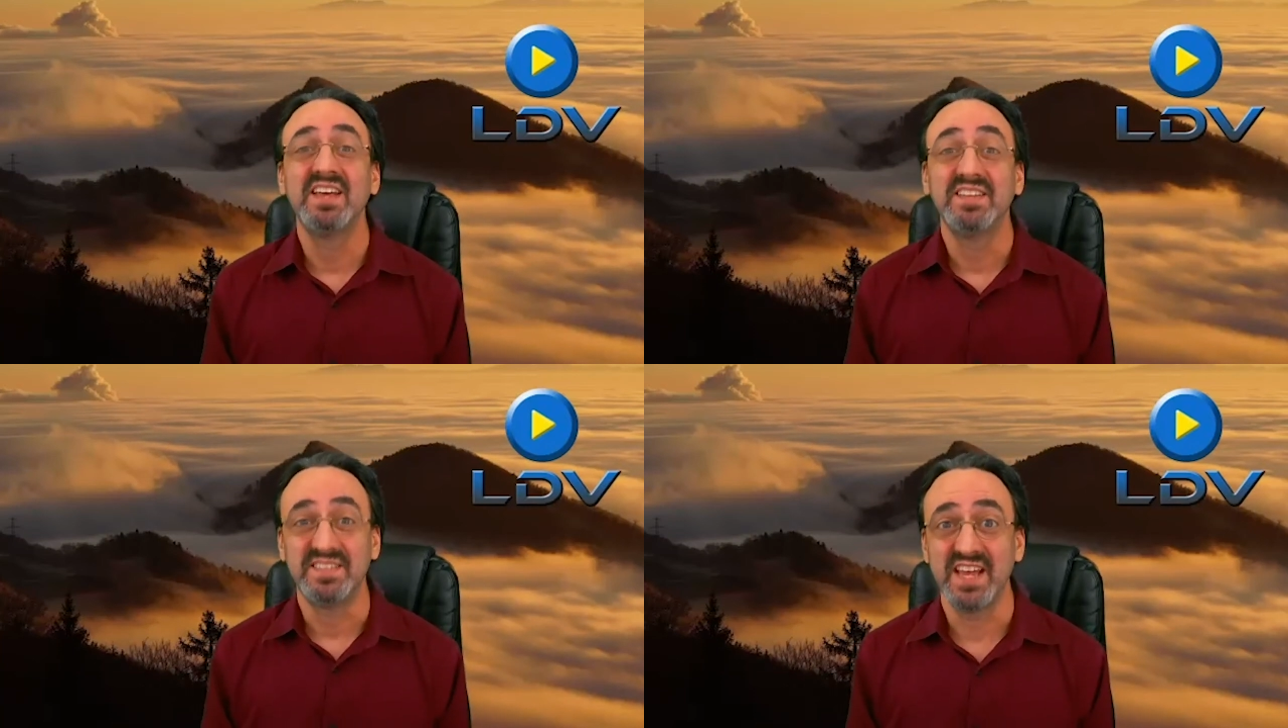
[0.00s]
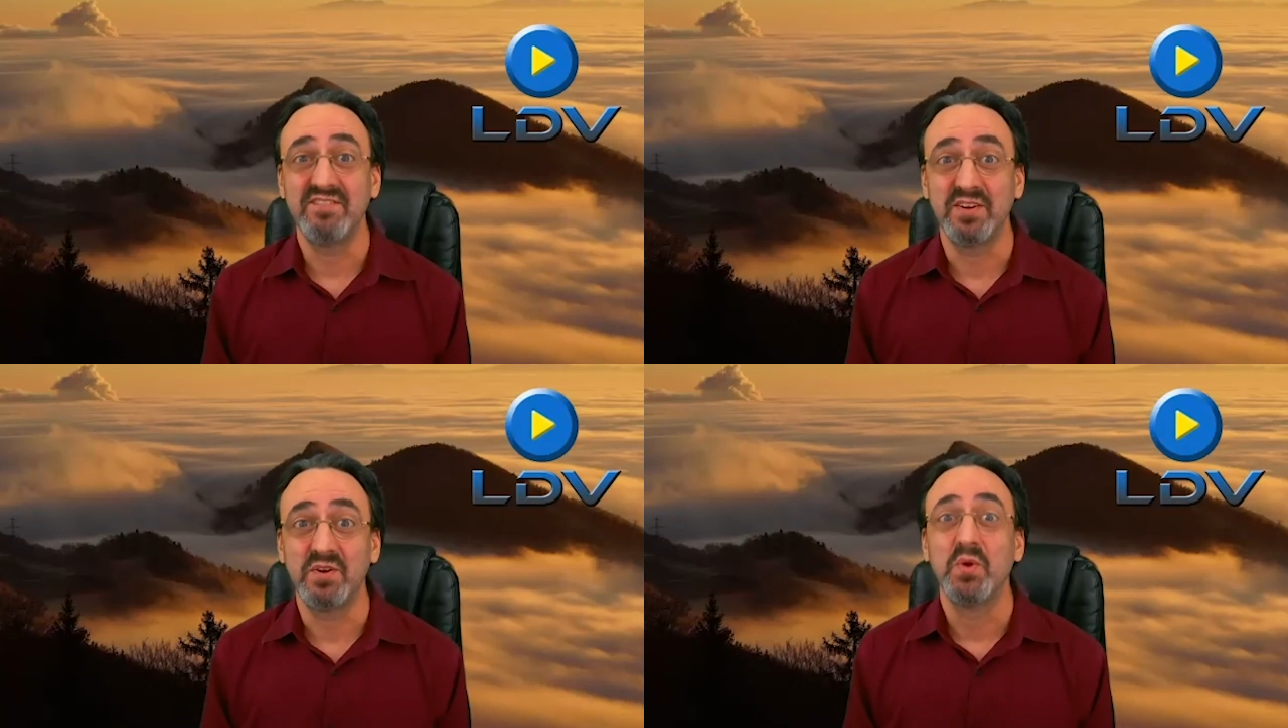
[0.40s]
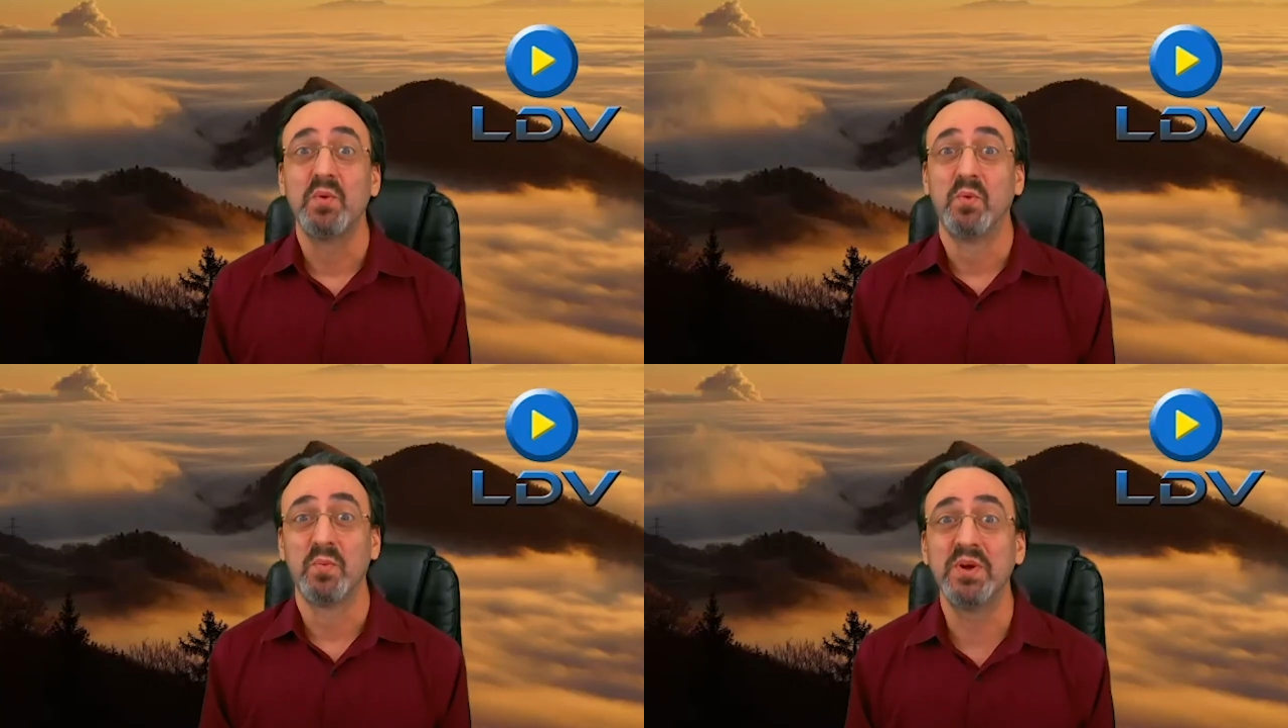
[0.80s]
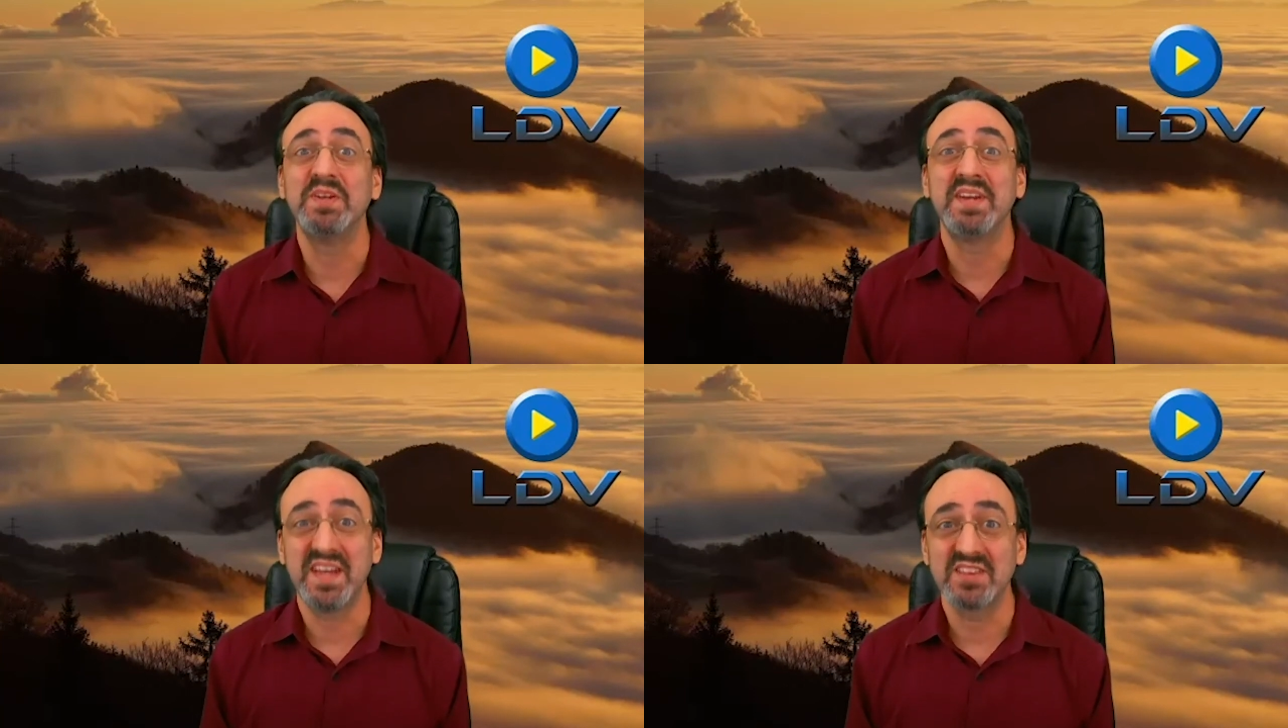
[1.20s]
David, we're putting
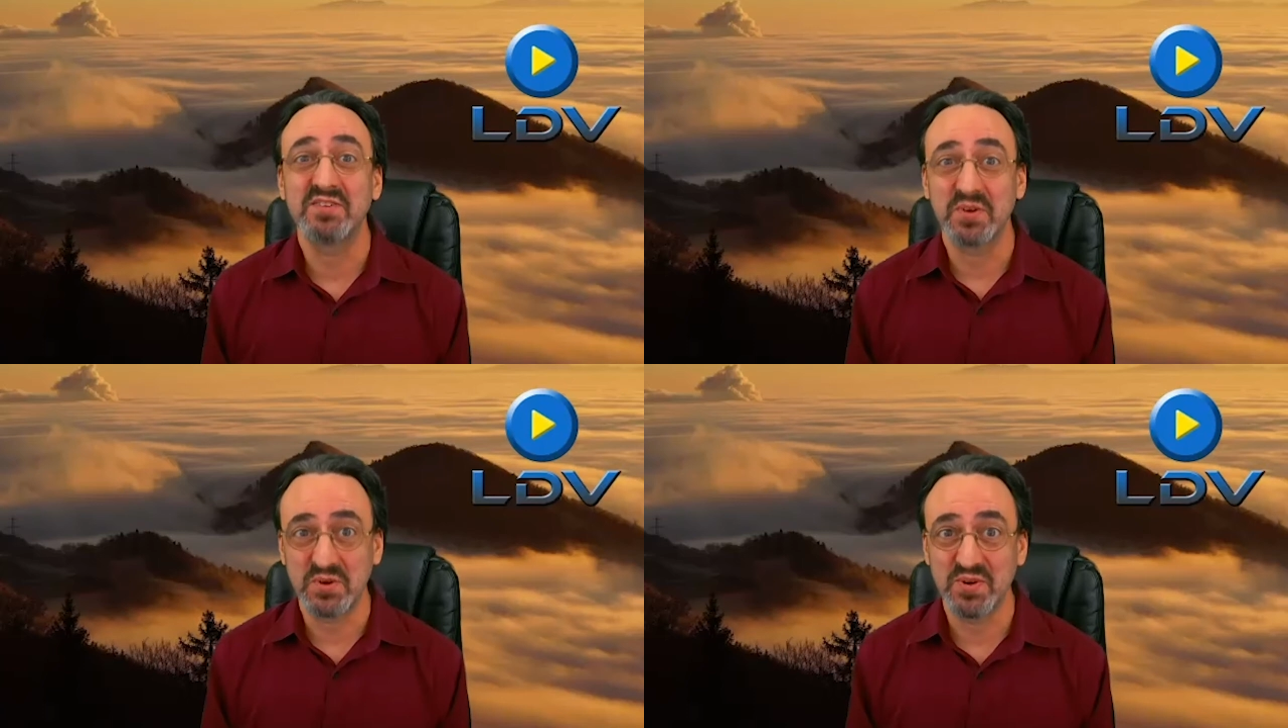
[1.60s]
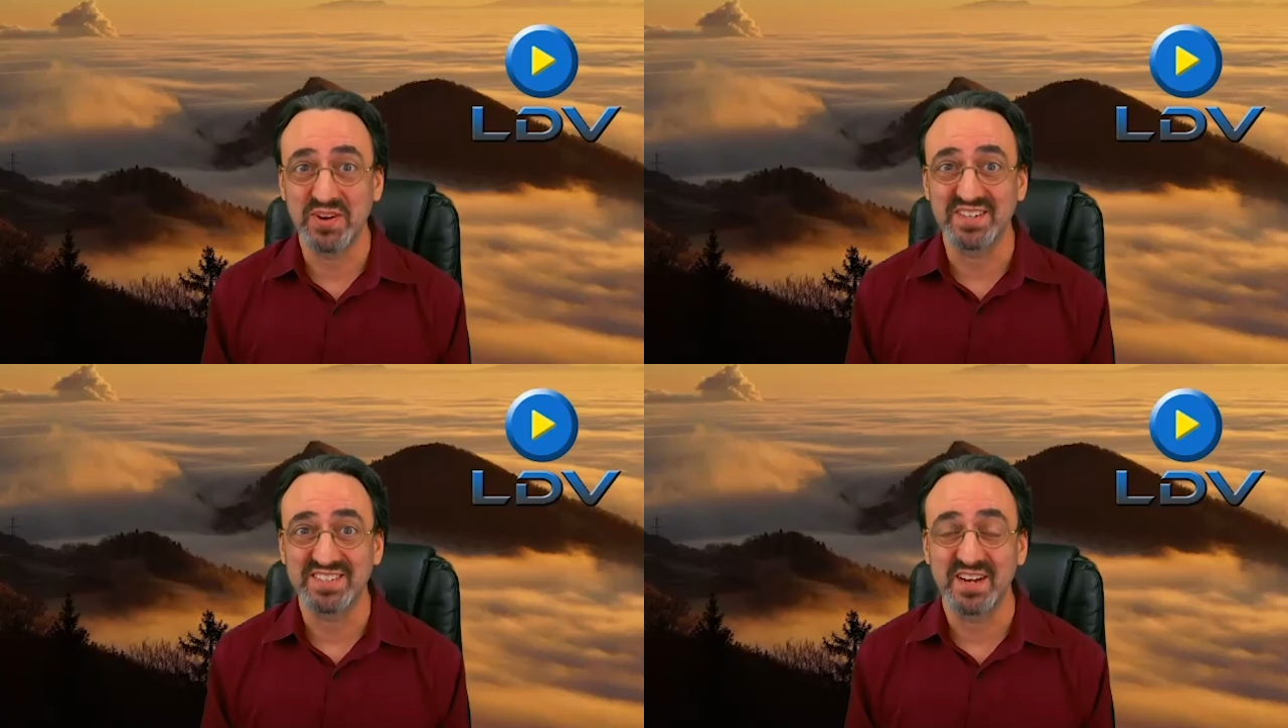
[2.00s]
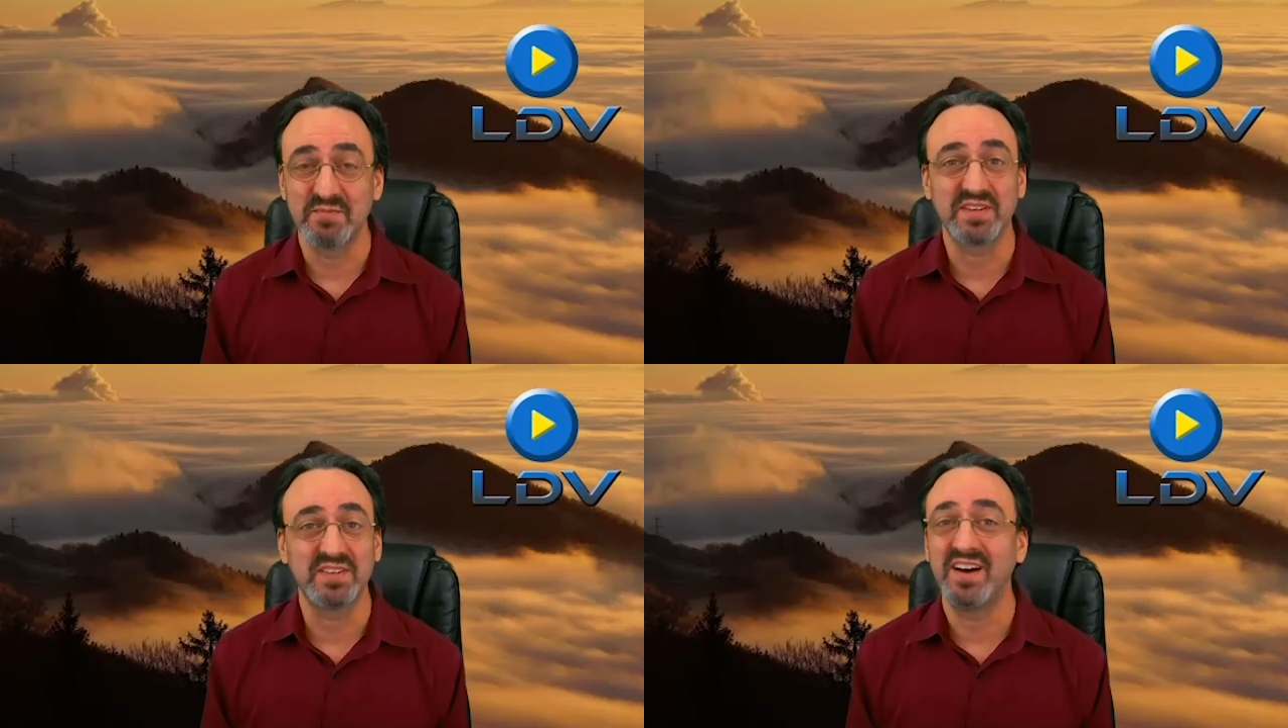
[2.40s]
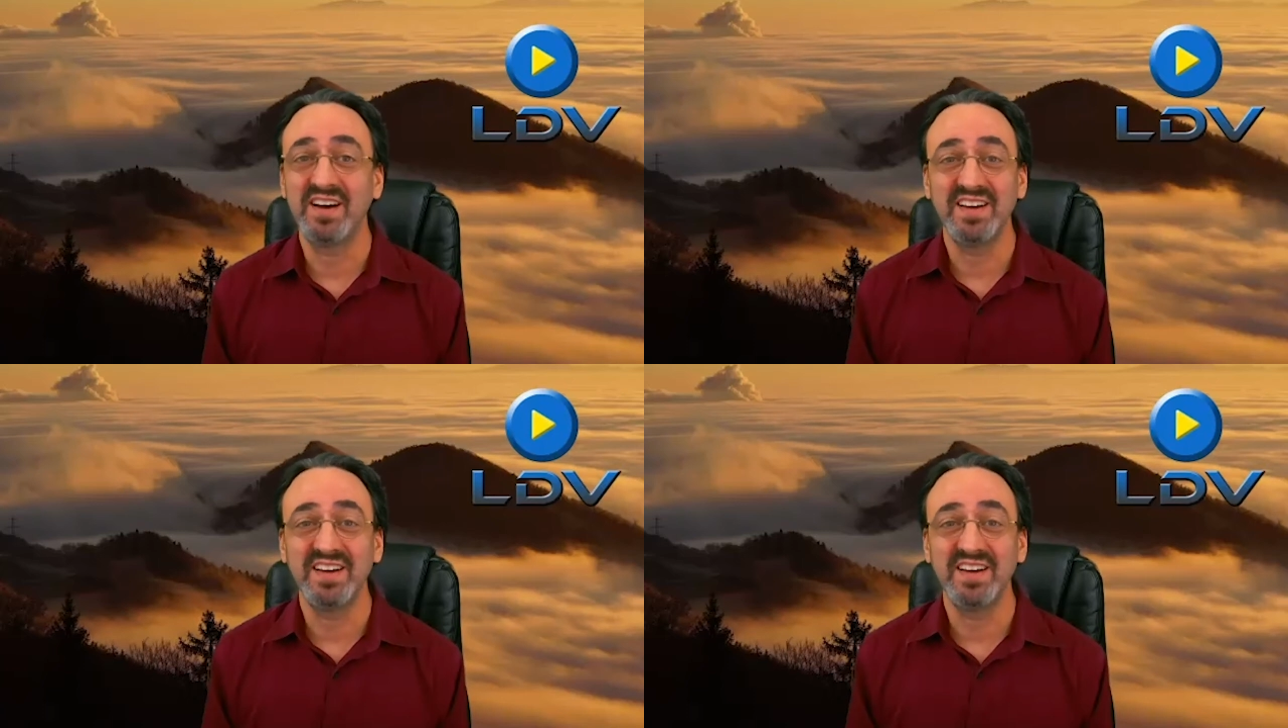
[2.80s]
together a course. And I'm like, huh?